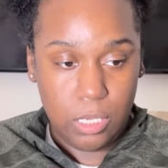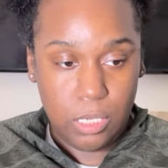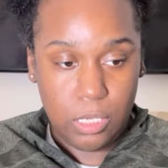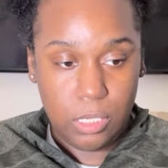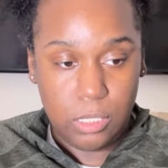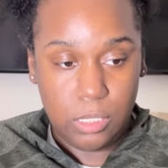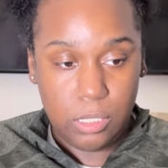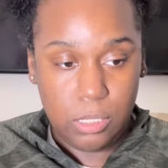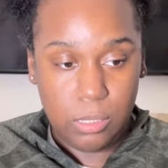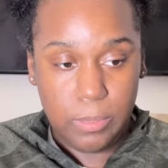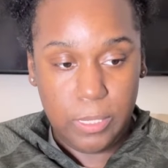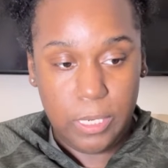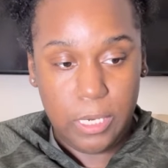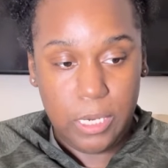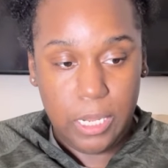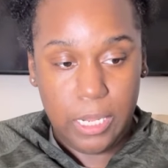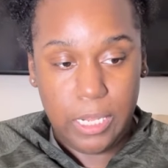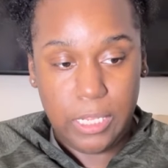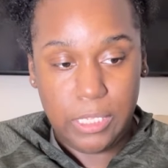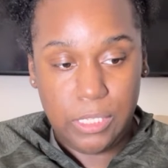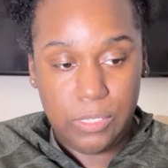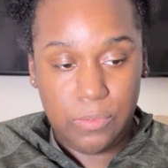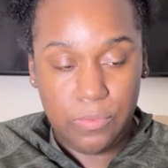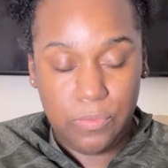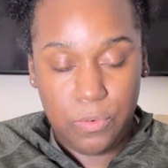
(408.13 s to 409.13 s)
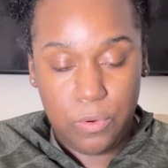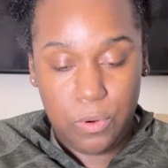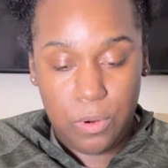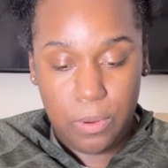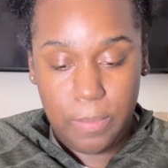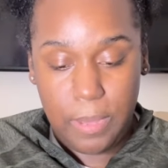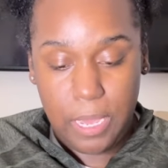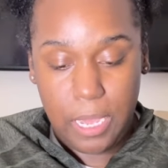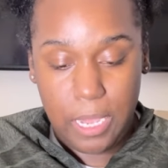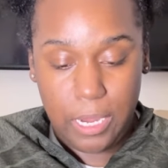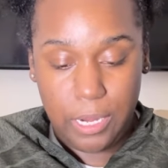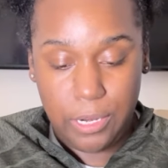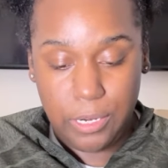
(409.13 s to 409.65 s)
Spirit guides for
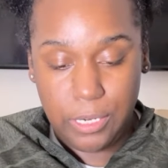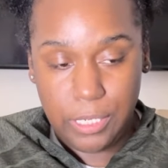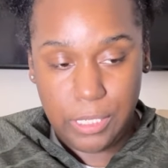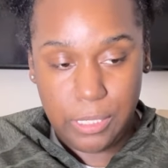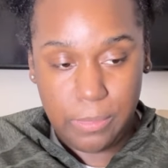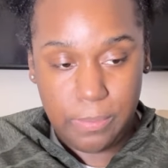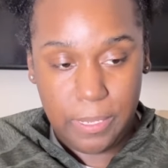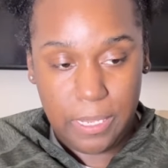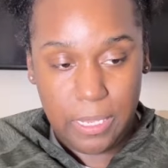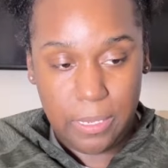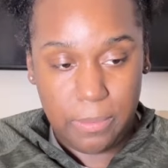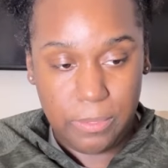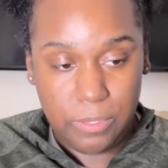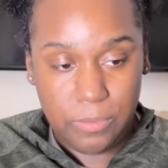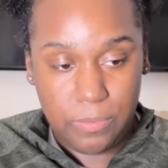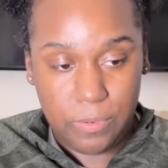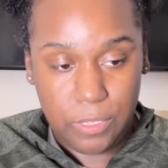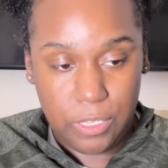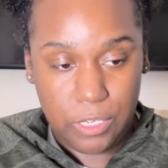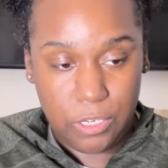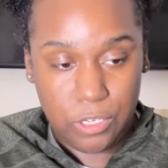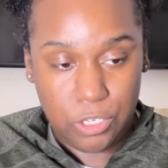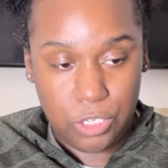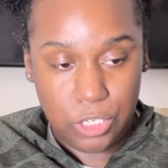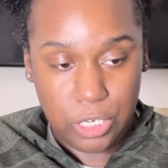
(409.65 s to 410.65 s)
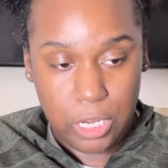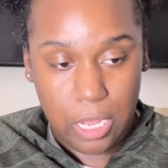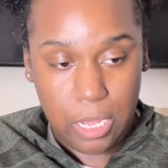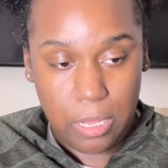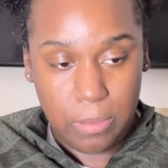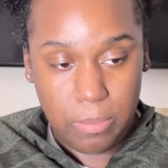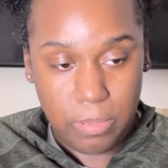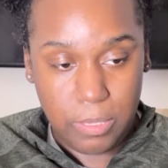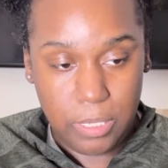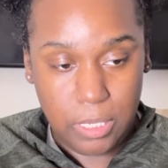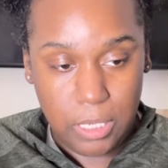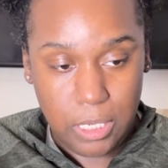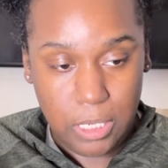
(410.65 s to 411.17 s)
my Aries babes for their job,
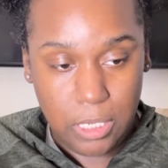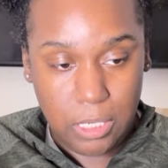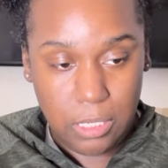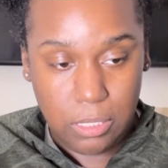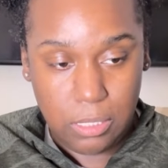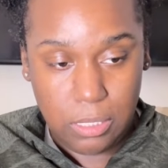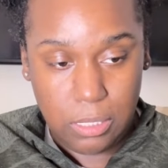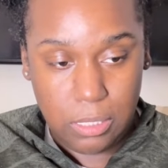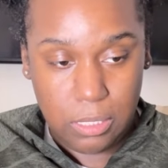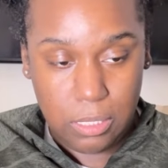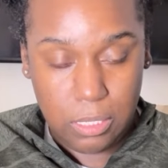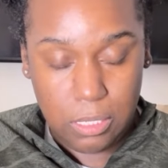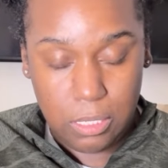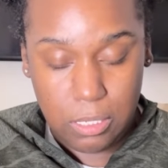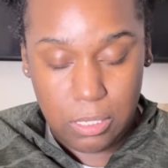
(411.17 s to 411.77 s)
please.